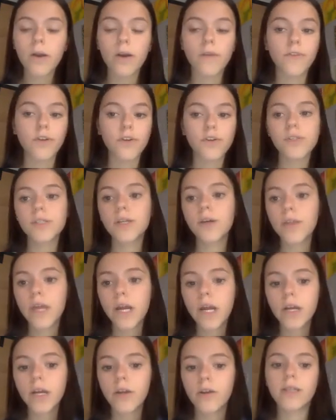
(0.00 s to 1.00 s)
Or if you're still
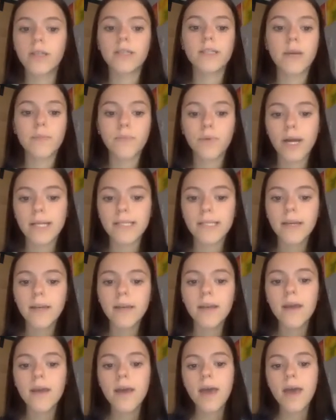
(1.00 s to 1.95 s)
there, you're going to say present.